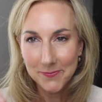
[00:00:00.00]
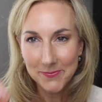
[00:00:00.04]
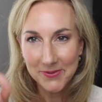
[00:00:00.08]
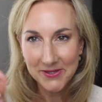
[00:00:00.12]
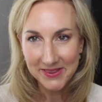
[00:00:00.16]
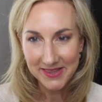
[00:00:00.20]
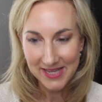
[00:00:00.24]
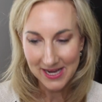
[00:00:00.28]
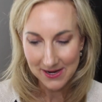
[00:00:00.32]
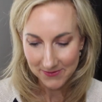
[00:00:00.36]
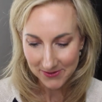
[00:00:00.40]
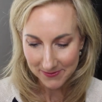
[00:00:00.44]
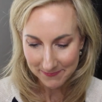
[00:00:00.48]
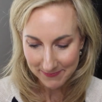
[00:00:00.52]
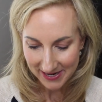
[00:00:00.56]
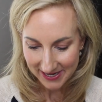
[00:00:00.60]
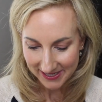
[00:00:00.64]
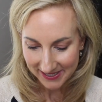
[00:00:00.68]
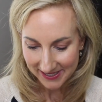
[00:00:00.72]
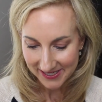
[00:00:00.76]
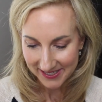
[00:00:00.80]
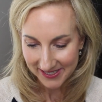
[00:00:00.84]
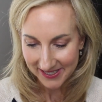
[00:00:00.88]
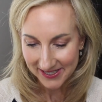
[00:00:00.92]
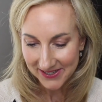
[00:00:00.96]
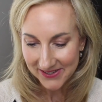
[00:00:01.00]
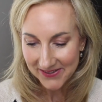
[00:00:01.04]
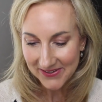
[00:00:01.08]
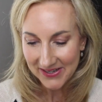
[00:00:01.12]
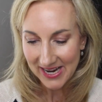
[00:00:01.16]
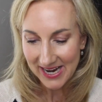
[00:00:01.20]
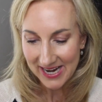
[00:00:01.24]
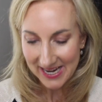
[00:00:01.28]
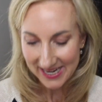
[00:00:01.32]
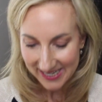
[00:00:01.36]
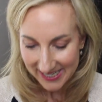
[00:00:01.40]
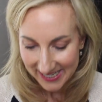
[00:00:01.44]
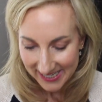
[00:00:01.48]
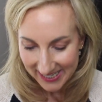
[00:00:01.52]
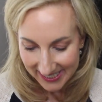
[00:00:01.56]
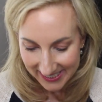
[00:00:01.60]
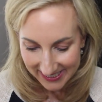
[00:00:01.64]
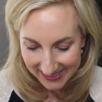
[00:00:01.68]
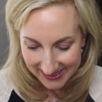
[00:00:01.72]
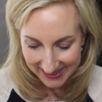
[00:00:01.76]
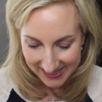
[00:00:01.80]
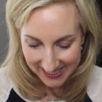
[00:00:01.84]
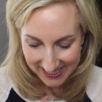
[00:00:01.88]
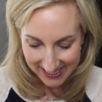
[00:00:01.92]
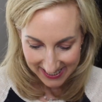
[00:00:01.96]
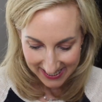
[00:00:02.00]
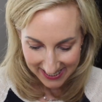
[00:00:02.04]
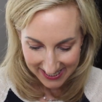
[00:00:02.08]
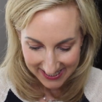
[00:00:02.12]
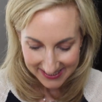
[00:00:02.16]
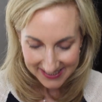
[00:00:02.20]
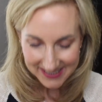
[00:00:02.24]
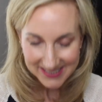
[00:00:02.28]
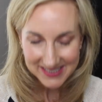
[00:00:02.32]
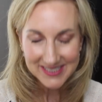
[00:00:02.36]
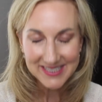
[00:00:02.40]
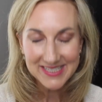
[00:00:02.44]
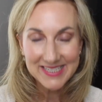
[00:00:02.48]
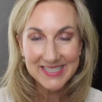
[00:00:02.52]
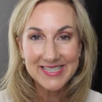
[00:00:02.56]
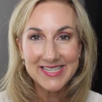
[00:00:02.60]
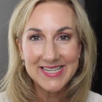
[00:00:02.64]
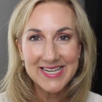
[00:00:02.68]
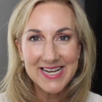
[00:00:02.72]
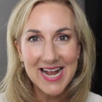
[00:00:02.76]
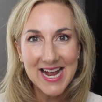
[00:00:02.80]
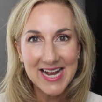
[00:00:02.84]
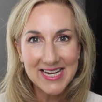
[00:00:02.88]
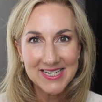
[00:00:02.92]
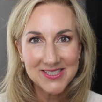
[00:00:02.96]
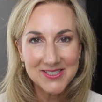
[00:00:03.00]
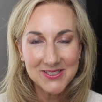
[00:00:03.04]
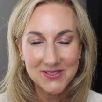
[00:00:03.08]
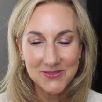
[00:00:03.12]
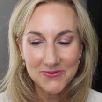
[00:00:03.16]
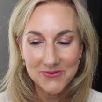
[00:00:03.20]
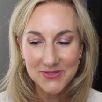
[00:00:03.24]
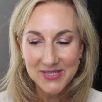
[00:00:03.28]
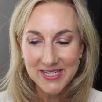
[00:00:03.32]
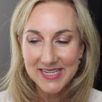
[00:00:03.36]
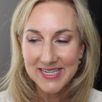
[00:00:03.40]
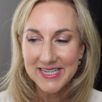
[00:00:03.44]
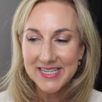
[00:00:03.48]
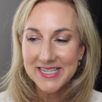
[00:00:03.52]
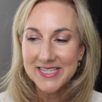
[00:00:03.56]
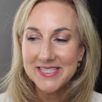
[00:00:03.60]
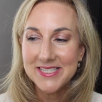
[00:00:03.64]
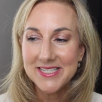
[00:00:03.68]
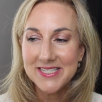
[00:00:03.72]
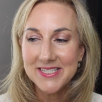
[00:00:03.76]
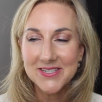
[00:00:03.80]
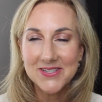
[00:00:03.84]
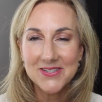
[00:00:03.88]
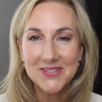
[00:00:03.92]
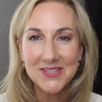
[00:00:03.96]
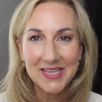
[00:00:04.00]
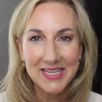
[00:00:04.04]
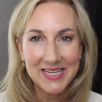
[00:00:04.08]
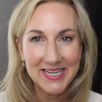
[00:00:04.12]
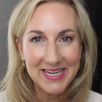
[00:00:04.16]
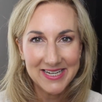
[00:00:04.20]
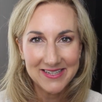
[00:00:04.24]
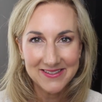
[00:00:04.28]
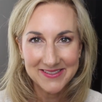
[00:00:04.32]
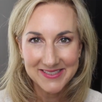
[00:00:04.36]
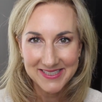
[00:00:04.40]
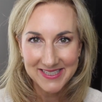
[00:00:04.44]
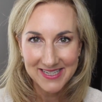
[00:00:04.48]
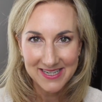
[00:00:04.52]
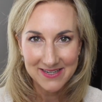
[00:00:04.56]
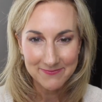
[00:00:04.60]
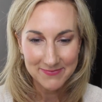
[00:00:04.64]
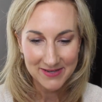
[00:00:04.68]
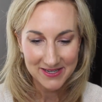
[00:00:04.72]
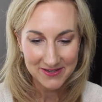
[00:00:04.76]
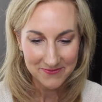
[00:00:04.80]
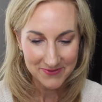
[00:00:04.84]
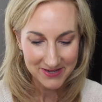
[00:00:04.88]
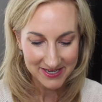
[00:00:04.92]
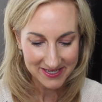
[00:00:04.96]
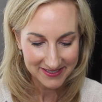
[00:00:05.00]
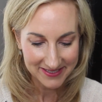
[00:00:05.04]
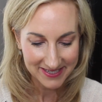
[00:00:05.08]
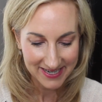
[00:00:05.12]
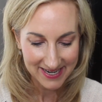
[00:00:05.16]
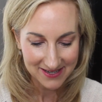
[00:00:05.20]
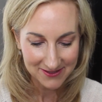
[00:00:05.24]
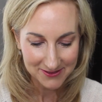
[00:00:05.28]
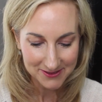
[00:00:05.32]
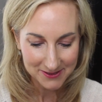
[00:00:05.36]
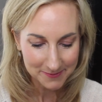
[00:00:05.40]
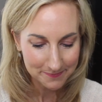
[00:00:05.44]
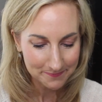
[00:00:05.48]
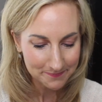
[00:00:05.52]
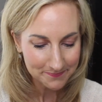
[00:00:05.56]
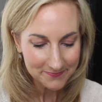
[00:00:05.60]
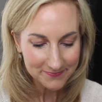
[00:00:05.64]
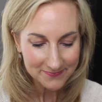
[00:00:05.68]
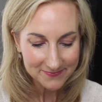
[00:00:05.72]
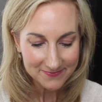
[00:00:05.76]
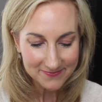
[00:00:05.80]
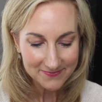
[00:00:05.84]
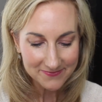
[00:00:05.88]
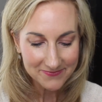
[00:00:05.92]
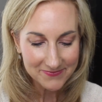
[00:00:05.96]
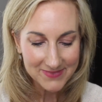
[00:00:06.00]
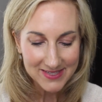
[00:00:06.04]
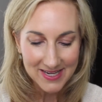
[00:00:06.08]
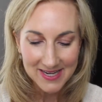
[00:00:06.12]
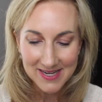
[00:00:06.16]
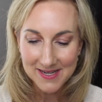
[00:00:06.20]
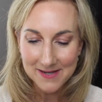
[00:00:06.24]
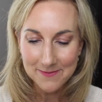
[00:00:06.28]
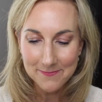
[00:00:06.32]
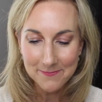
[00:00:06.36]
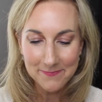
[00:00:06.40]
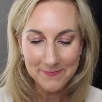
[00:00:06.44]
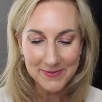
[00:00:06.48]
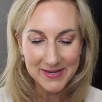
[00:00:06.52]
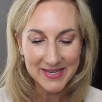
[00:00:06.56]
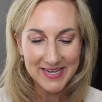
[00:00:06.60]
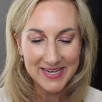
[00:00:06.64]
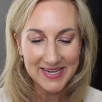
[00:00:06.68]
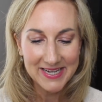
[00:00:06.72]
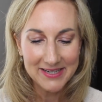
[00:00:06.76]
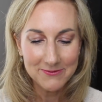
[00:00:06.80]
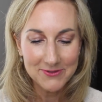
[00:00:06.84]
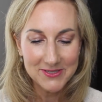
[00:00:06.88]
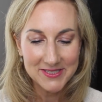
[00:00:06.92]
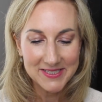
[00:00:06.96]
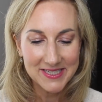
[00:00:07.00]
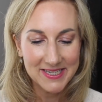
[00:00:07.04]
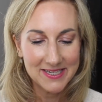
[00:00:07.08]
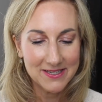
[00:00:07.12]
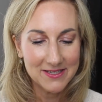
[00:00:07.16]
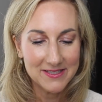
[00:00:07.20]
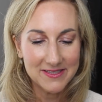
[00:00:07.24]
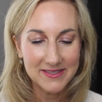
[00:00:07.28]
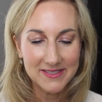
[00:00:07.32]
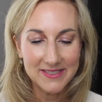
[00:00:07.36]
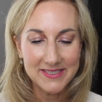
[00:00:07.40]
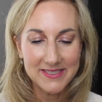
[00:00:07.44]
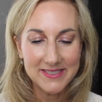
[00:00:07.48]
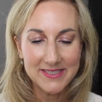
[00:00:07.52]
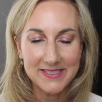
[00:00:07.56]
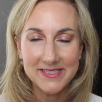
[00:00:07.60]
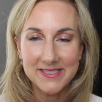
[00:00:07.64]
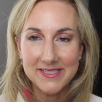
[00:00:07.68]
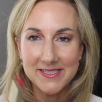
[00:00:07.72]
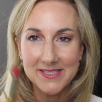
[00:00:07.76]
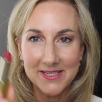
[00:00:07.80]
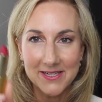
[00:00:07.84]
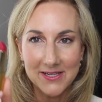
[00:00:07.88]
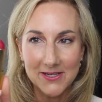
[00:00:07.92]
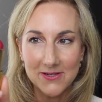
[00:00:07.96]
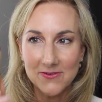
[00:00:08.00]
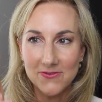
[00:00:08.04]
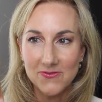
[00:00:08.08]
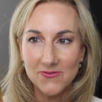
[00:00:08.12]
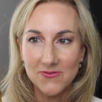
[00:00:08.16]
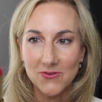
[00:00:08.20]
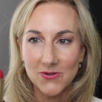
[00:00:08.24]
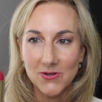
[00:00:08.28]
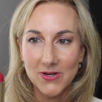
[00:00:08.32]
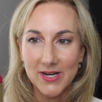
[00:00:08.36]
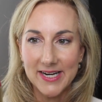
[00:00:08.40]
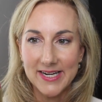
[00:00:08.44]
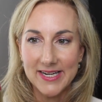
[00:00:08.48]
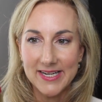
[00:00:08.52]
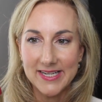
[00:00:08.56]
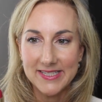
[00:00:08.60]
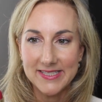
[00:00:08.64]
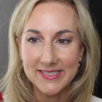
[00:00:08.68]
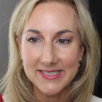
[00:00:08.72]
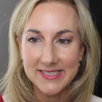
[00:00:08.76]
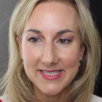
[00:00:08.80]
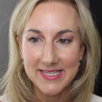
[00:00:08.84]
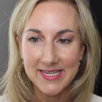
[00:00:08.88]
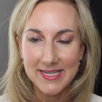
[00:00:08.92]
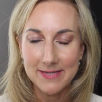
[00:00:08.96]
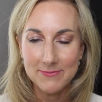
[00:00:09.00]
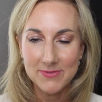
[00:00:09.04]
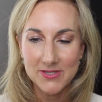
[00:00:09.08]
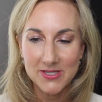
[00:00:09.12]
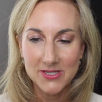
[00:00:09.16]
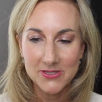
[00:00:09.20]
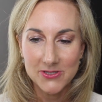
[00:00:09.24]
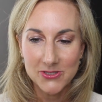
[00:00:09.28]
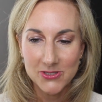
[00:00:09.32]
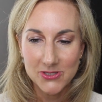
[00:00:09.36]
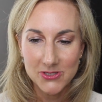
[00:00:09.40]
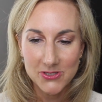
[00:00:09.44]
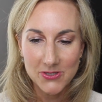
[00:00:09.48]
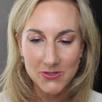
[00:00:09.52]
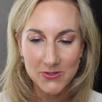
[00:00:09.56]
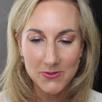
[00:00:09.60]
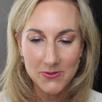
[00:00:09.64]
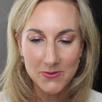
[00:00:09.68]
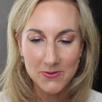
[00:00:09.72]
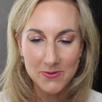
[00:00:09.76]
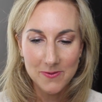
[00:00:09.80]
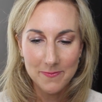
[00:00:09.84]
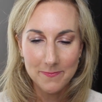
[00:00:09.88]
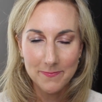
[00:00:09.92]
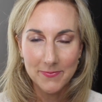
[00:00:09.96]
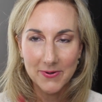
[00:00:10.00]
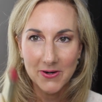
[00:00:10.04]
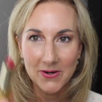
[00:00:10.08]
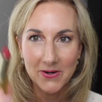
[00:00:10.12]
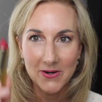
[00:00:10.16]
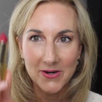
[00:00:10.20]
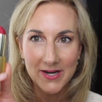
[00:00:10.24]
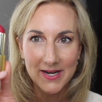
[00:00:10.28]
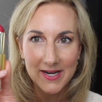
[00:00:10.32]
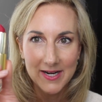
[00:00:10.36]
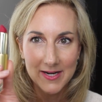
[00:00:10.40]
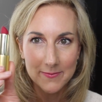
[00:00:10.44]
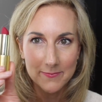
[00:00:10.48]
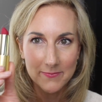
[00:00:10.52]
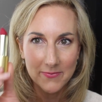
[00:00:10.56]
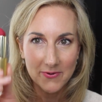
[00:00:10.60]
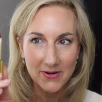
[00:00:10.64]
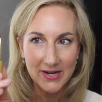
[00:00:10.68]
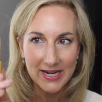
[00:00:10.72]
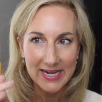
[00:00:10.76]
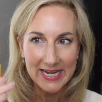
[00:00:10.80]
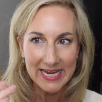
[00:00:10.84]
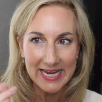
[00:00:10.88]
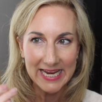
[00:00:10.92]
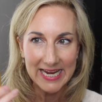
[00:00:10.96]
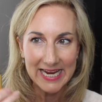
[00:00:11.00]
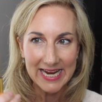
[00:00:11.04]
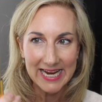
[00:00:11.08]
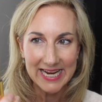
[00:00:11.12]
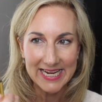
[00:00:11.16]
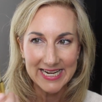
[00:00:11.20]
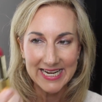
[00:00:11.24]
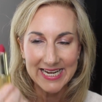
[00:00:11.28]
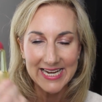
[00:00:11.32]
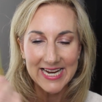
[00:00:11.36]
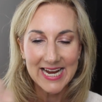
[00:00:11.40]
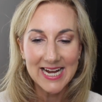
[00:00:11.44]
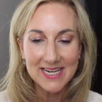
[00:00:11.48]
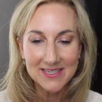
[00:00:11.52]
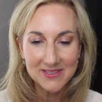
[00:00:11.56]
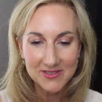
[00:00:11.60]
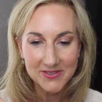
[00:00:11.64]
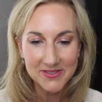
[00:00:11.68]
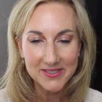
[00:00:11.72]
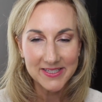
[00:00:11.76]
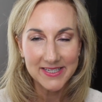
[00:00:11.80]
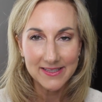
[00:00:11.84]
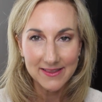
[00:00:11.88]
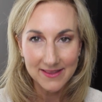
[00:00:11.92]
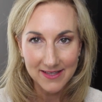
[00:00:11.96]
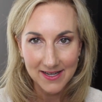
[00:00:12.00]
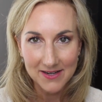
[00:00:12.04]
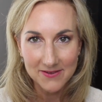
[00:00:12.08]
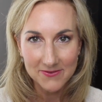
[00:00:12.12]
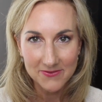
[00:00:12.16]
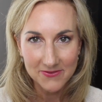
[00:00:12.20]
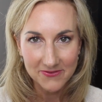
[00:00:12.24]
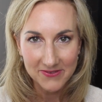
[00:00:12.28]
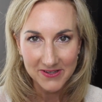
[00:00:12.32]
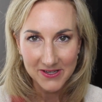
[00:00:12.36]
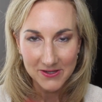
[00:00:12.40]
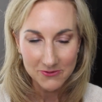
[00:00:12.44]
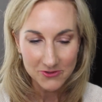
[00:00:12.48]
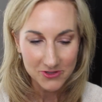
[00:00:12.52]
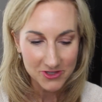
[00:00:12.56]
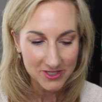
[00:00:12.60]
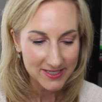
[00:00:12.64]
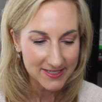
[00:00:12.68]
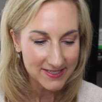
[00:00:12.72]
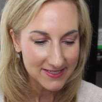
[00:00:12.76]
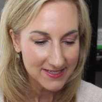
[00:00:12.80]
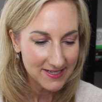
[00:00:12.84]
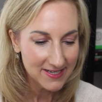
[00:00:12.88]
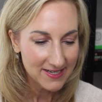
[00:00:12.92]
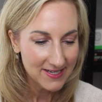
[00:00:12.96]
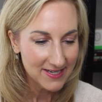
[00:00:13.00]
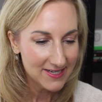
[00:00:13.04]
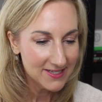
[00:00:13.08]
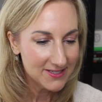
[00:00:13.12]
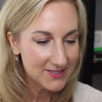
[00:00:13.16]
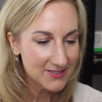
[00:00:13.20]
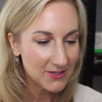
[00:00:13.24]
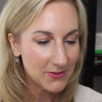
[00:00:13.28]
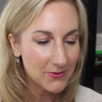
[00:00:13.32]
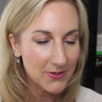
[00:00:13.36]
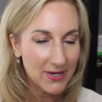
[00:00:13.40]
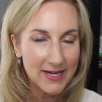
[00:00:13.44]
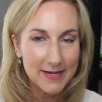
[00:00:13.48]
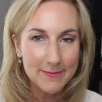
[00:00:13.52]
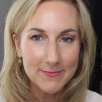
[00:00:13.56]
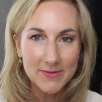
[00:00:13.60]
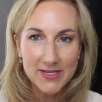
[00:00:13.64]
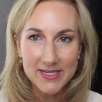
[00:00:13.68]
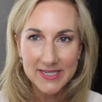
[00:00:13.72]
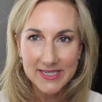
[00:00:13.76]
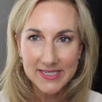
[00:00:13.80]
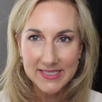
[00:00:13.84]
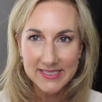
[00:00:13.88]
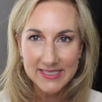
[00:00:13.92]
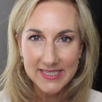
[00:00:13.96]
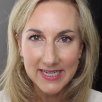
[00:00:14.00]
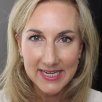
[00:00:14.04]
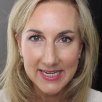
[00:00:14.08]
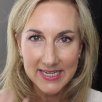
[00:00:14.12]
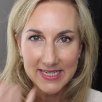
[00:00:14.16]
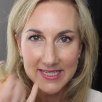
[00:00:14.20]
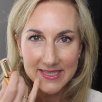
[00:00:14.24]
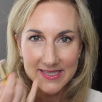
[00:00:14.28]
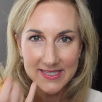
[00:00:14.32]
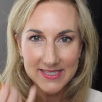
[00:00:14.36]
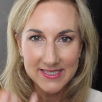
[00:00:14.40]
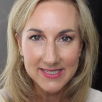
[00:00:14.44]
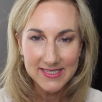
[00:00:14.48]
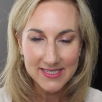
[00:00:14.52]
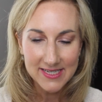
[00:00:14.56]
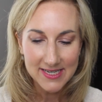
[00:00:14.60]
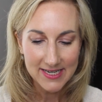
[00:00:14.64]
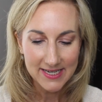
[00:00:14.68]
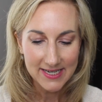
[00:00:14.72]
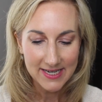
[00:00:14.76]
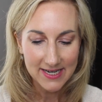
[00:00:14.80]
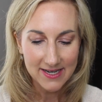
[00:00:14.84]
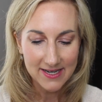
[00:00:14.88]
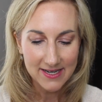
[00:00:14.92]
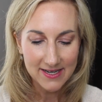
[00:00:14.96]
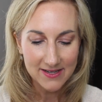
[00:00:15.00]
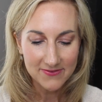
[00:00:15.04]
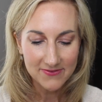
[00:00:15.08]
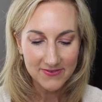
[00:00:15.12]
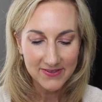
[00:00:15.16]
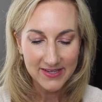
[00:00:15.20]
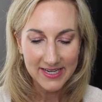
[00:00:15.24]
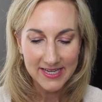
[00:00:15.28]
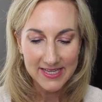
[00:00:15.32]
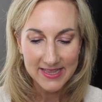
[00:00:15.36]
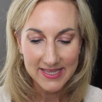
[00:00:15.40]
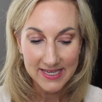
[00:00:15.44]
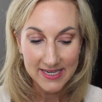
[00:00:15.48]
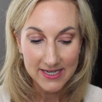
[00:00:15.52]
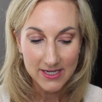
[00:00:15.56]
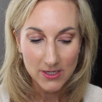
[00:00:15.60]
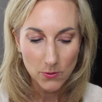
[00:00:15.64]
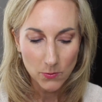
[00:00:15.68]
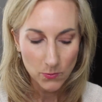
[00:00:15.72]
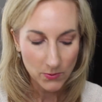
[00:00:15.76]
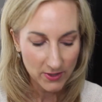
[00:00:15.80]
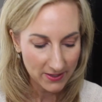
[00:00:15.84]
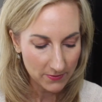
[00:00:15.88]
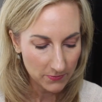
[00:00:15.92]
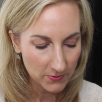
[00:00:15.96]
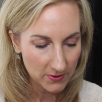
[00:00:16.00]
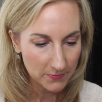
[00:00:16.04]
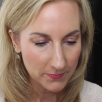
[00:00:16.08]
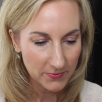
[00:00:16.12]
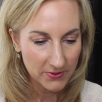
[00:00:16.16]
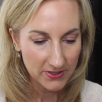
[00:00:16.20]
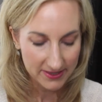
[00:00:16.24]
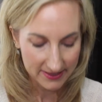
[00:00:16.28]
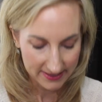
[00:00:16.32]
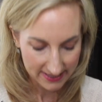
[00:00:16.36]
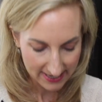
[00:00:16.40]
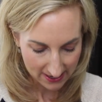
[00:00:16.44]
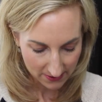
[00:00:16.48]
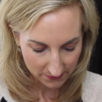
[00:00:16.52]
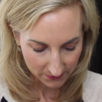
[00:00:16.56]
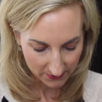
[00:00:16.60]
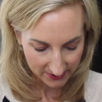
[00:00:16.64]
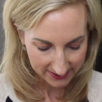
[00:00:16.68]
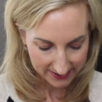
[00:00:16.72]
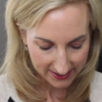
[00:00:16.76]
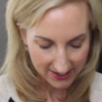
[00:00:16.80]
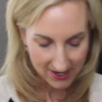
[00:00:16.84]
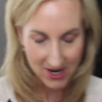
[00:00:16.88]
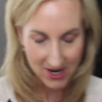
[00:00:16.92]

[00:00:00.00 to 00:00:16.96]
we'll put that one back on. Okay, this next one is totally outside my wheelhouse, um, but I was like, let's just go for it. It seems super pretty and I actually love fuchsia. So I'm gonna take this guy off and then we will put that one